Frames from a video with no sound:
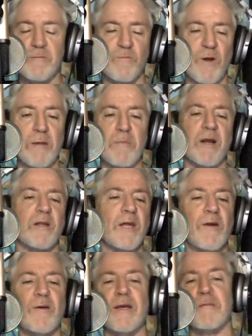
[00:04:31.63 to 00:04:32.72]
Ryan
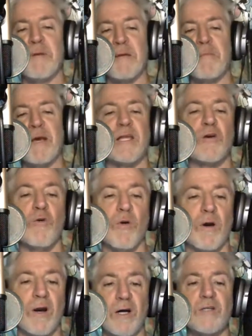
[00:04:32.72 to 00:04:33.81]
and Ben Begley, who
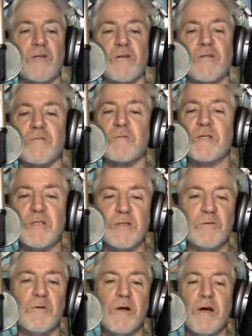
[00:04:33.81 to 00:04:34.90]
are our hunters, and we
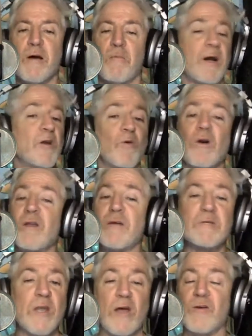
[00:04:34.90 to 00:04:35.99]
knew Brian Orley
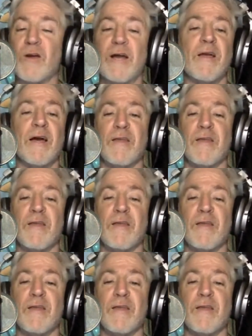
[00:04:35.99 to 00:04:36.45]
was another guy, the guy